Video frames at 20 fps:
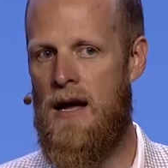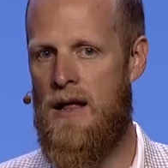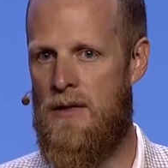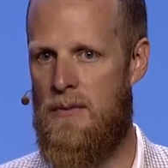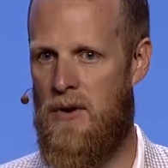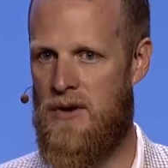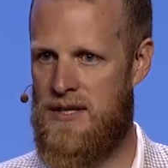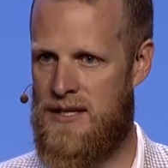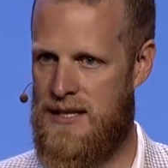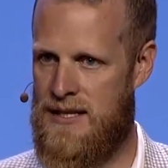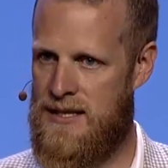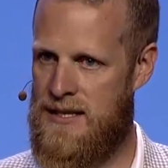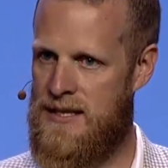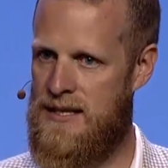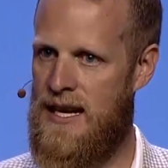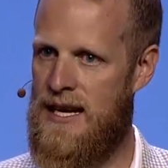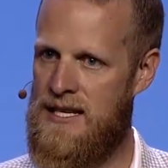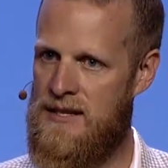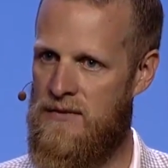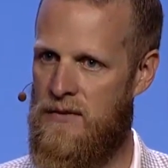The most
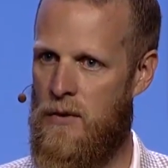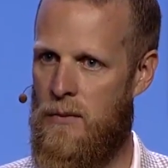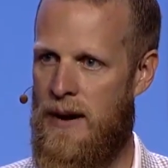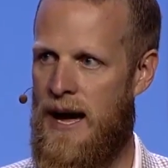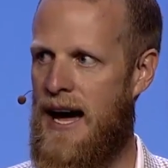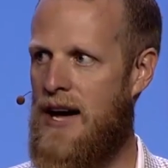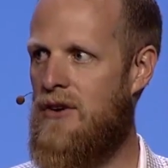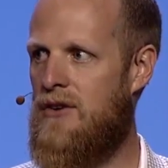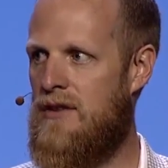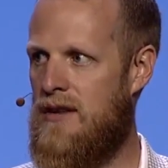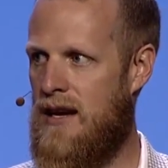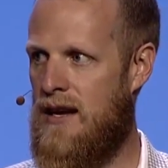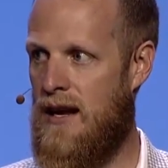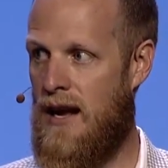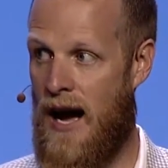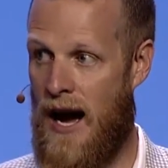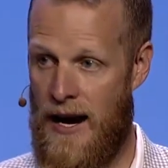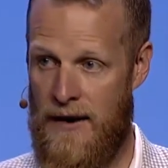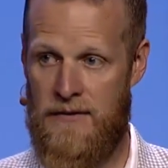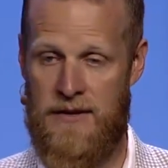successful pattern
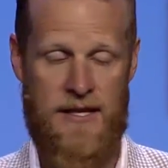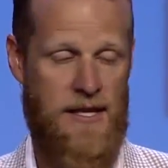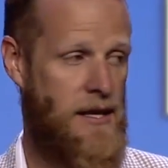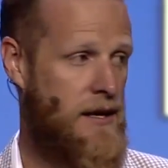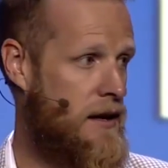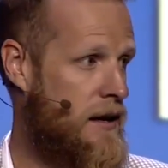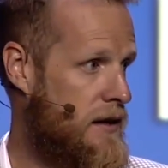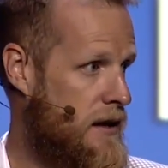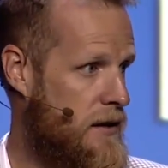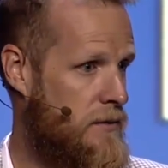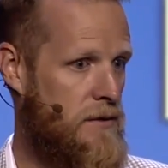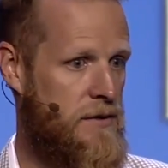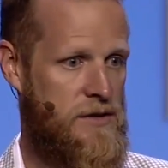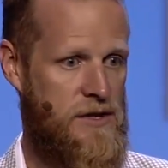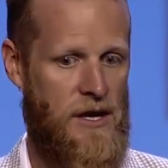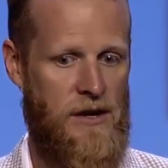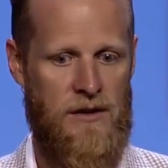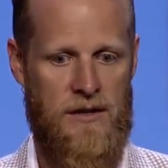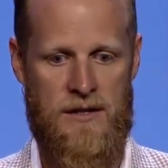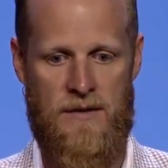that I've seen, I think we
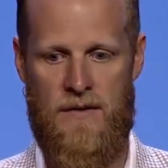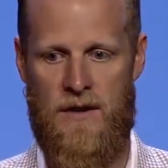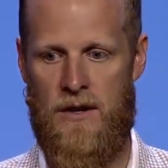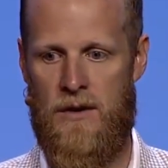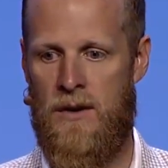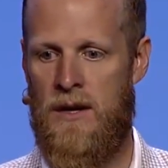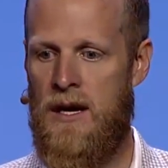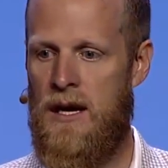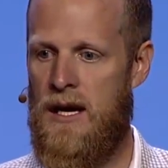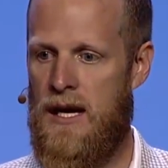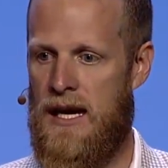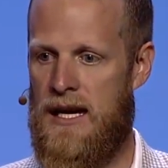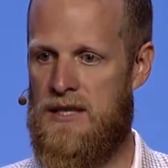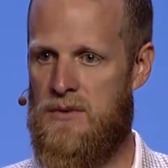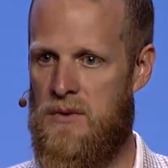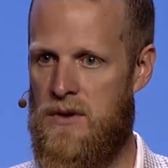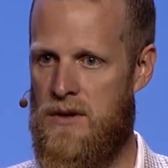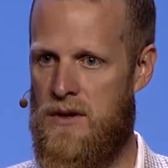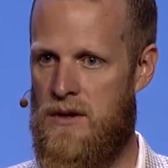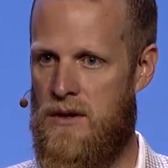share this view,
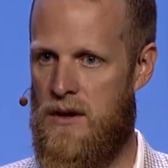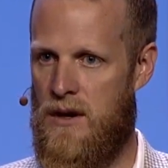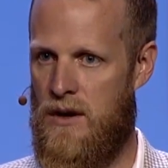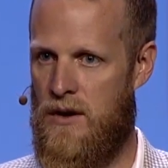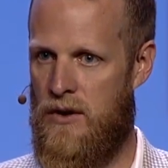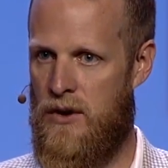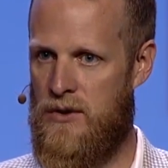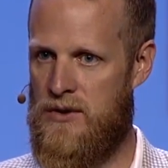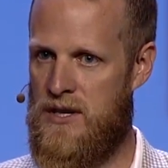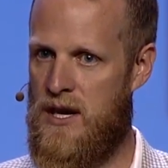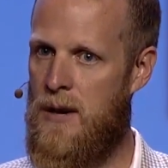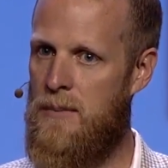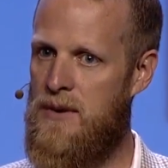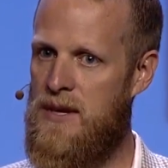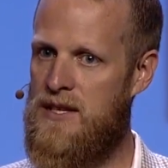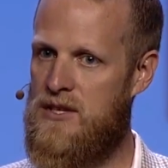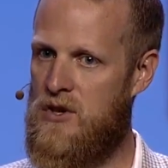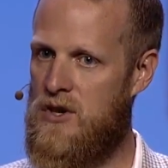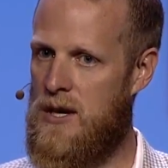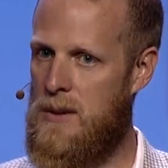is when those
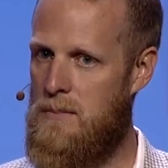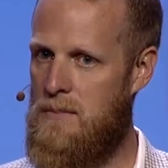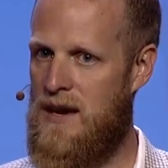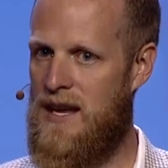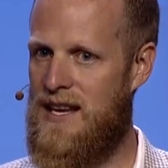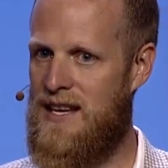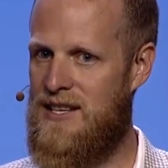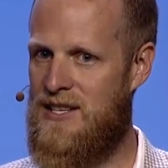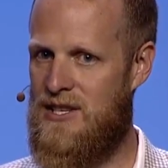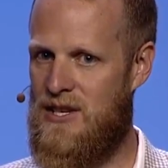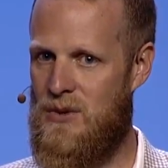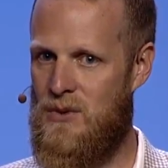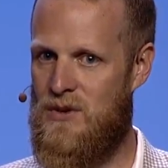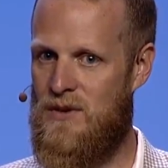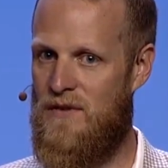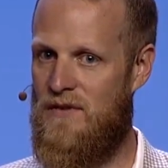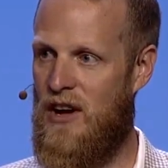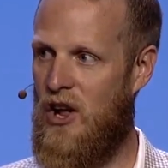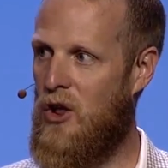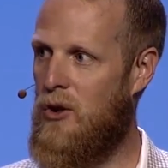companies are committed to
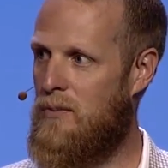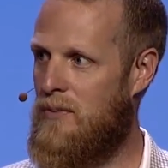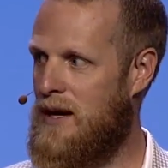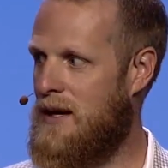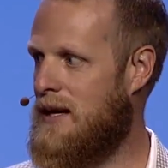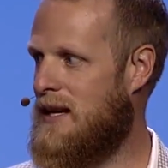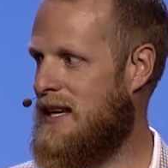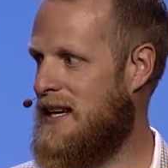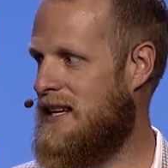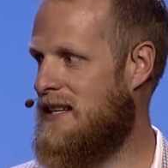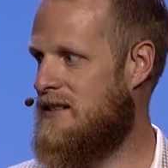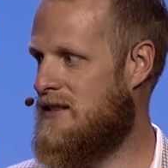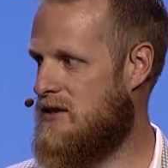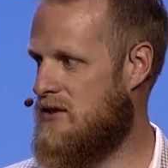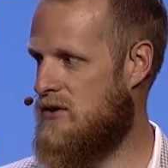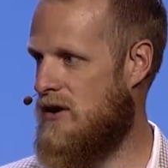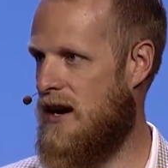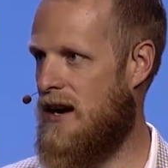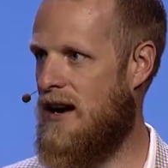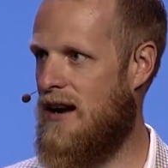developing kids
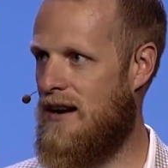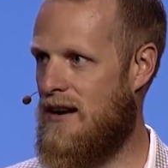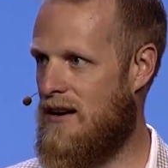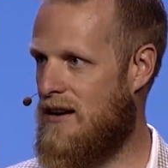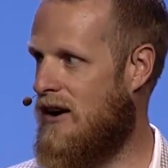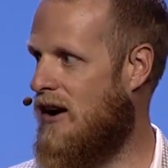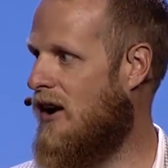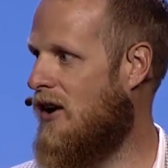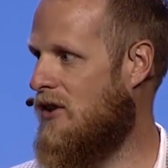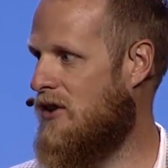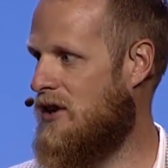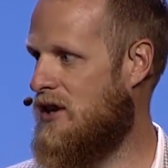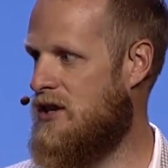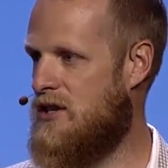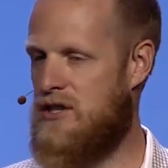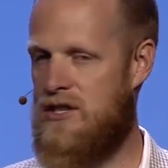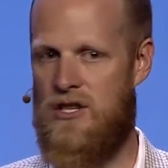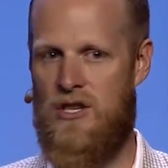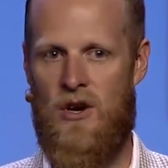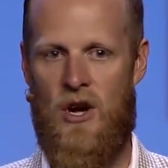straight out of
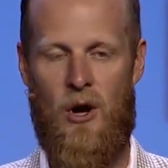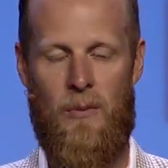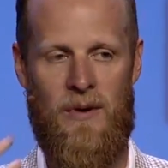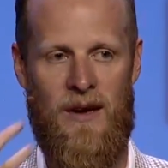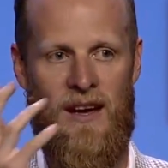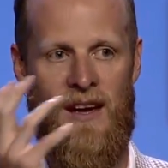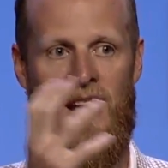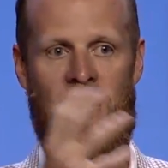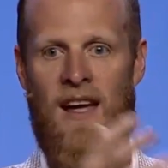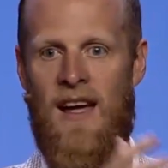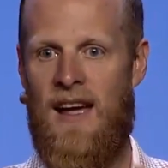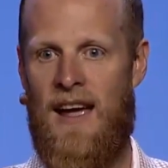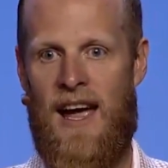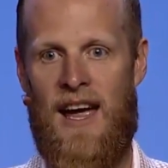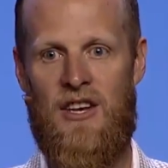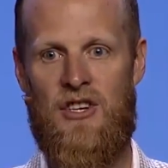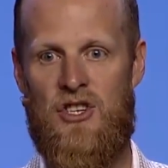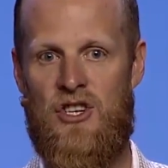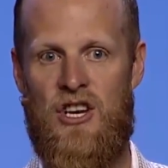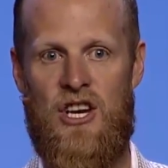college, to helping
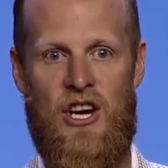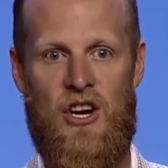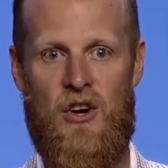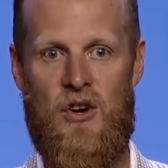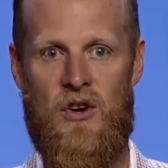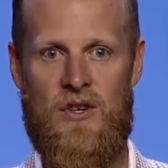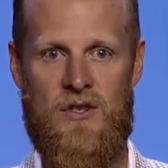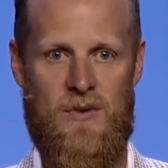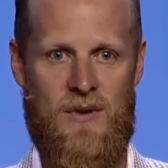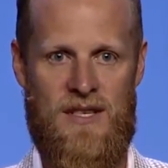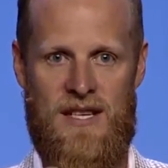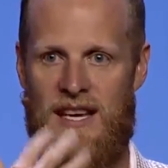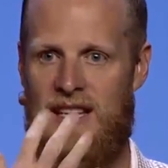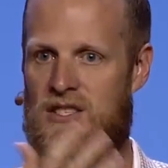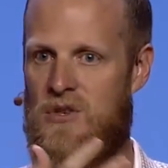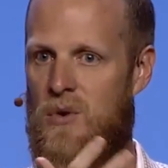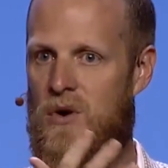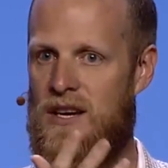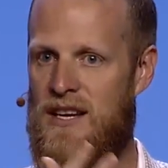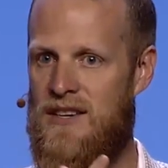engineers with
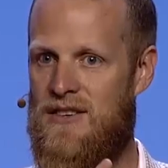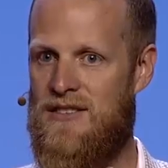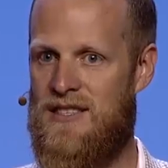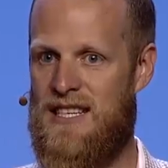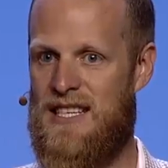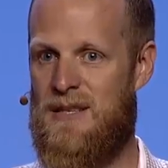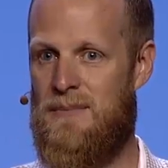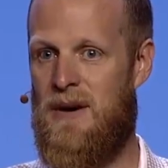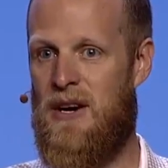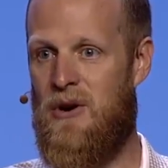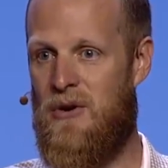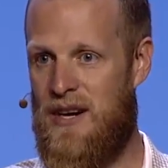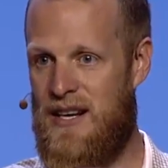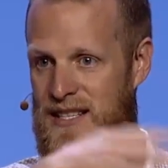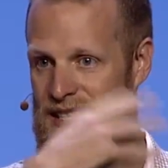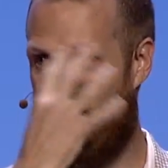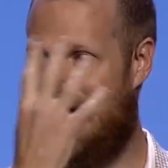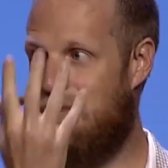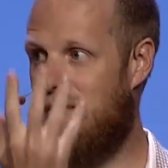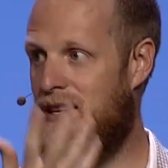10, 20 years
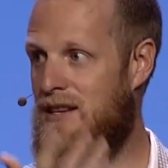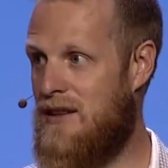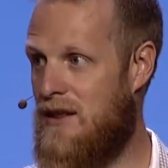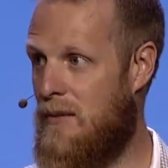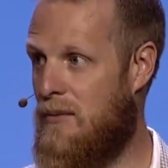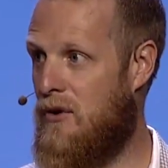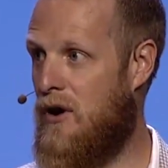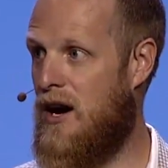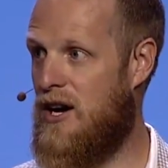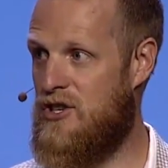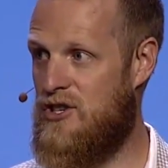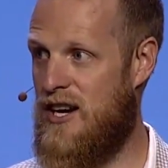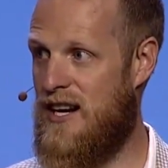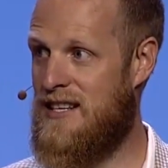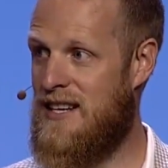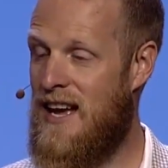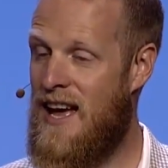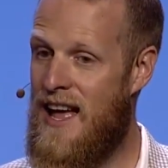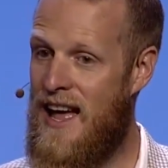experience come into the project,